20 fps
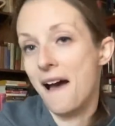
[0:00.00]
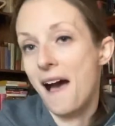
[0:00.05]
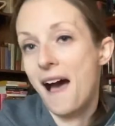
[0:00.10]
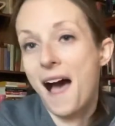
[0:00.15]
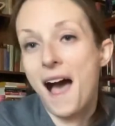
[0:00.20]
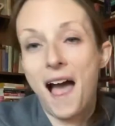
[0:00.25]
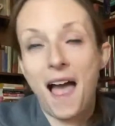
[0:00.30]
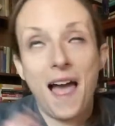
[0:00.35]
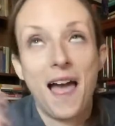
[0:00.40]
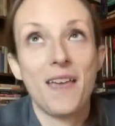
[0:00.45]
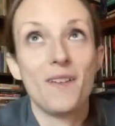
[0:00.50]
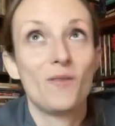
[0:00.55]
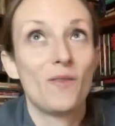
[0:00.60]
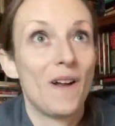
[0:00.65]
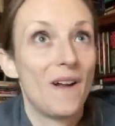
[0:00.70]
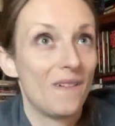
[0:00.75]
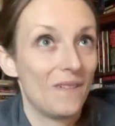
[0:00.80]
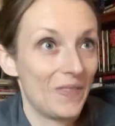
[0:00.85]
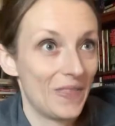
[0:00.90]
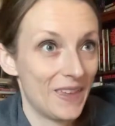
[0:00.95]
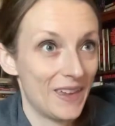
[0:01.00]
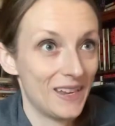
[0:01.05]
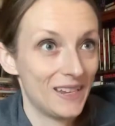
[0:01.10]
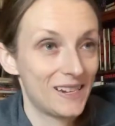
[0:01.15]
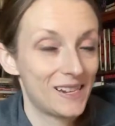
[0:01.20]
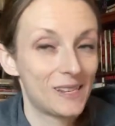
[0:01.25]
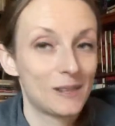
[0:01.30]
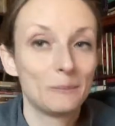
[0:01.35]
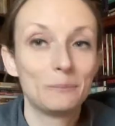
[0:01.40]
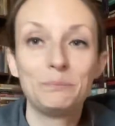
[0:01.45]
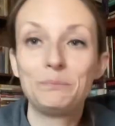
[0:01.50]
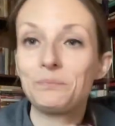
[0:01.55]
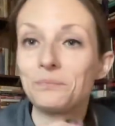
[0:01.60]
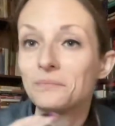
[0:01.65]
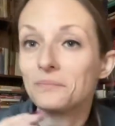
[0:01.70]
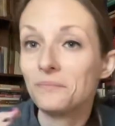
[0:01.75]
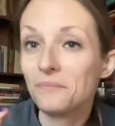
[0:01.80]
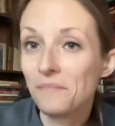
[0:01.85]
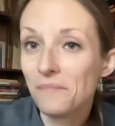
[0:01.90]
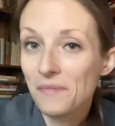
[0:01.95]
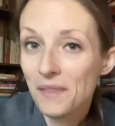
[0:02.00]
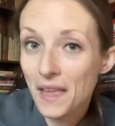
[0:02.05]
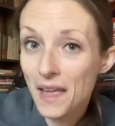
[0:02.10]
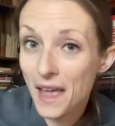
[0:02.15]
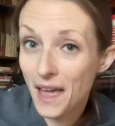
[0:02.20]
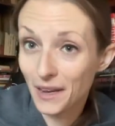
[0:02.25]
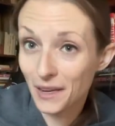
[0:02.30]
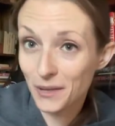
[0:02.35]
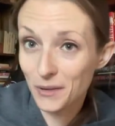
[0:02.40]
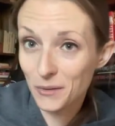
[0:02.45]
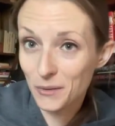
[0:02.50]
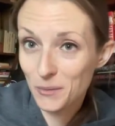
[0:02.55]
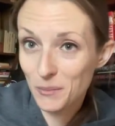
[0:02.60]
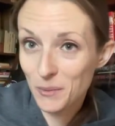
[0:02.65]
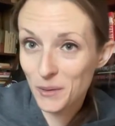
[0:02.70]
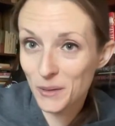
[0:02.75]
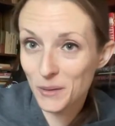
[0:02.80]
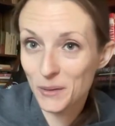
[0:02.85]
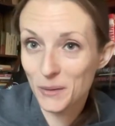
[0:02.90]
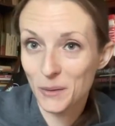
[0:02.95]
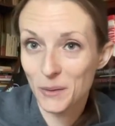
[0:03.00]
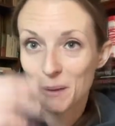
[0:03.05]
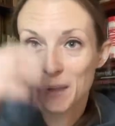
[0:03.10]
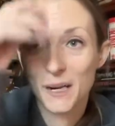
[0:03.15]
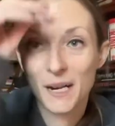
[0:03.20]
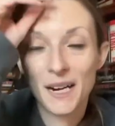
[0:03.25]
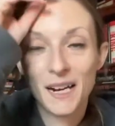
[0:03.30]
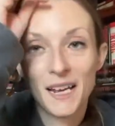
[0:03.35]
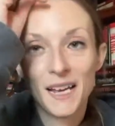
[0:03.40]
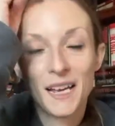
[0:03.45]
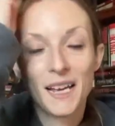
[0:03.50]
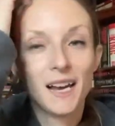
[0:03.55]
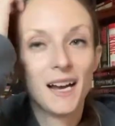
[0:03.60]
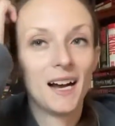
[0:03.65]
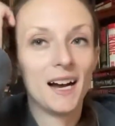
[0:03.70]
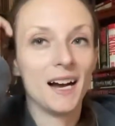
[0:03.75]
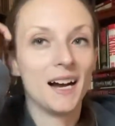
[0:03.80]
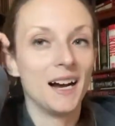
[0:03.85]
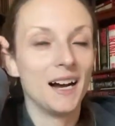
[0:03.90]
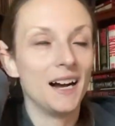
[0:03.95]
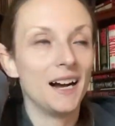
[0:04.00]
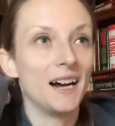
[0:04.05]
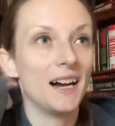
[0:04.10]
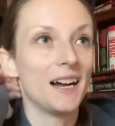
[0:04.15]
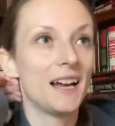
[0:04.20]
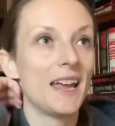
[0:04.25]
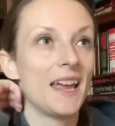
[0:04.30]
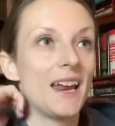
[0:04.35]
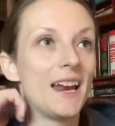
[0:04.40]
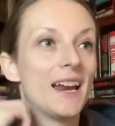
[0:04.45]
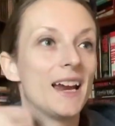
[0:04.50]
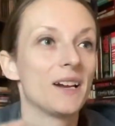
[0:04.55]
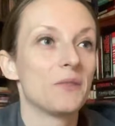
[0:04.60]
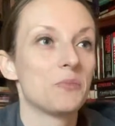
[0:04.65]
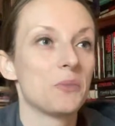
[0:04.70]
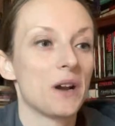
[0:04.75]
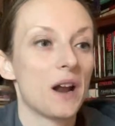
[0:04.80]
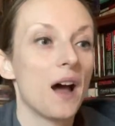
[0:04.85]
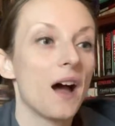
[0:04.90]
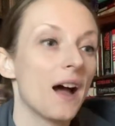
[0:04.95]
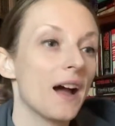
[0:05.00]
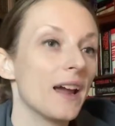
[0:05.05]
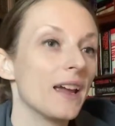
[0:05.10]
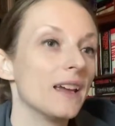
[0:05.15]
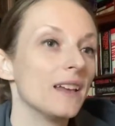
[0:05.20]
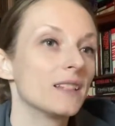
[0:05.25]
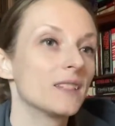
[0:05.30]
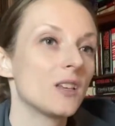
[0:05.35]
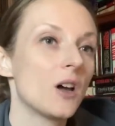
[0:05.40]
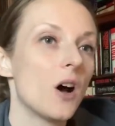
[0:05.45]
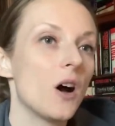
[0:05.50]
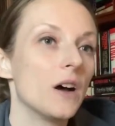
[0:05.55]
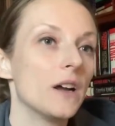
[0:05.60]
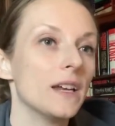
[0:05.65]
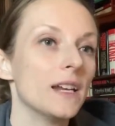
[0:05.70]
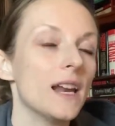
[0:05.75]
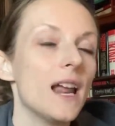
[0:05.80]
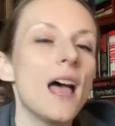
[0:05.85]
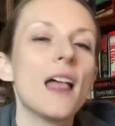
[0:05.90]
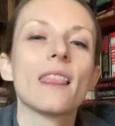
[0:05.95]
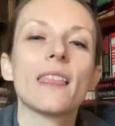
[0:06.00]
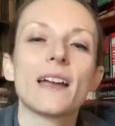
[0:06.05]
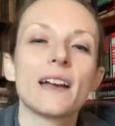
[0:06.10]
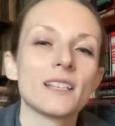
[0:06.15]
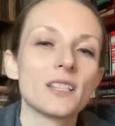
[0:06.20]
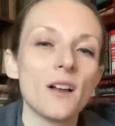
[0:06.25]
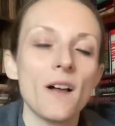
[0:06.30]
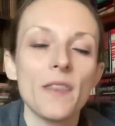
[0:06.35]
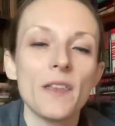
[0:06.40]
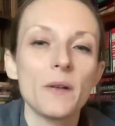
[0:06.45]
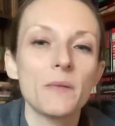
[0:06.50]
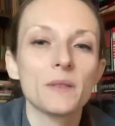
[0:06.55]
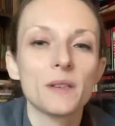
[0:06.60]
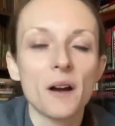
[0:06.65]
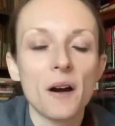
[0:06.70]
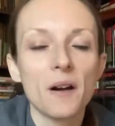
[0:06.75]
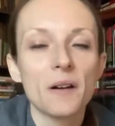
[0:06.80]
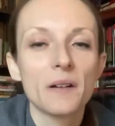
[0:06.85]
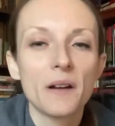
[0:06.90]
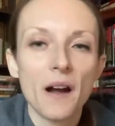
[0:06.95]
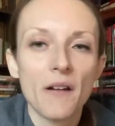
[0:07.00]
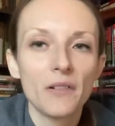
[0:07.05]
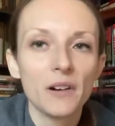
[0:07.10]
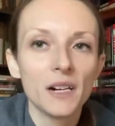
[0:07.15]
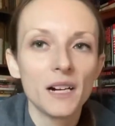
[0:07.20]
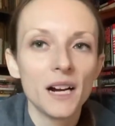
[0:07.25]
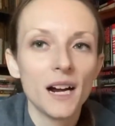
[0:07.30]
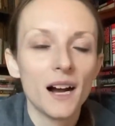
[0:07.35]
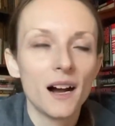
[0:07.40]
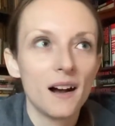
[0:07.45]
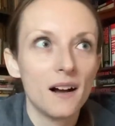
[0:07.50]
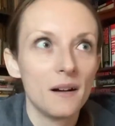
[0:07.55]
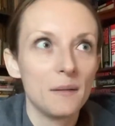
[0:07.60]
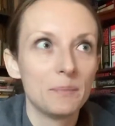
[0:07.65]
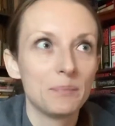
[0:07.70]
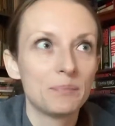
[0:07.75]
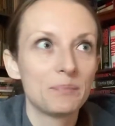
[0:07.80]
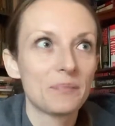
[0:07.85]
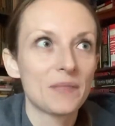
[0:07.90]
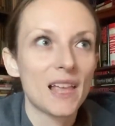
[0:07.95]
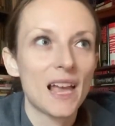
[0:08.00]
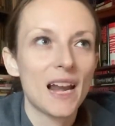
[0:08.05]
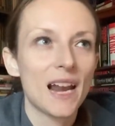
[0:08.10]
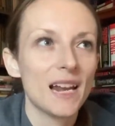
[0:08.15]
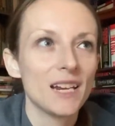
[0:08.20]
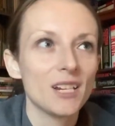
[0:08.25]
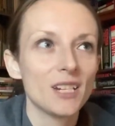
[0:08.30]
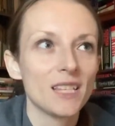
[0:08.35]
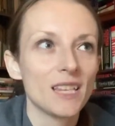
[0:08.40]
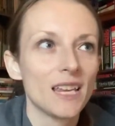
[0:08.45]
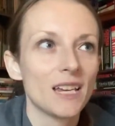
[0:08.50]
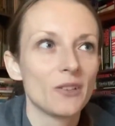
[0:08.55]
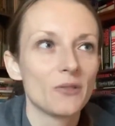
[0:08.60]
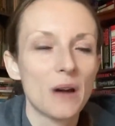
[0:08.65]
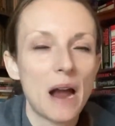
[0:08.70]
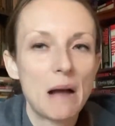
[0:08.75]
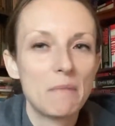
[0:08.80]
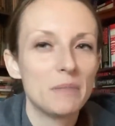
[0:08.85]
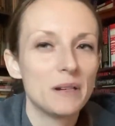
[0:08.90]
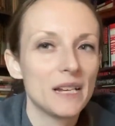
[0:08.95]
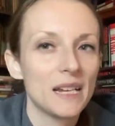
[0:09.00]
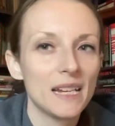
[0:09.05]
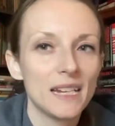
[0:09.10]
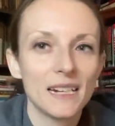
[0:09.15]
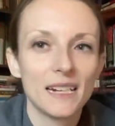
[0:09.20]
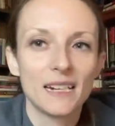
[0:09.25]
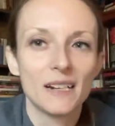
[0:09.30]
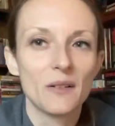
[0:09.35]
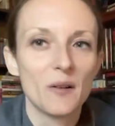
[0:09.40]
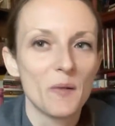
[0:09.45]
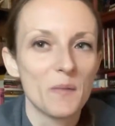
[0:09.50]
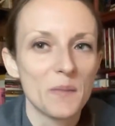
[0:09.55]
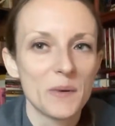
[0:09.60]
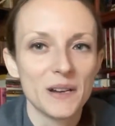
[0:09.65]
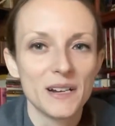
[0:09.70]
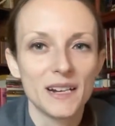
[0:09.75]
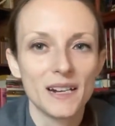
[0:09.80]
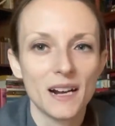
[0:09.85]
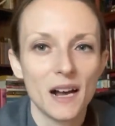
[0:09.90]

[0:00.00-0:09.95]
I found this at a used bookstore, and when I saw it, like, I saw that it was hardcover, and I just, like, grabbed it and opened it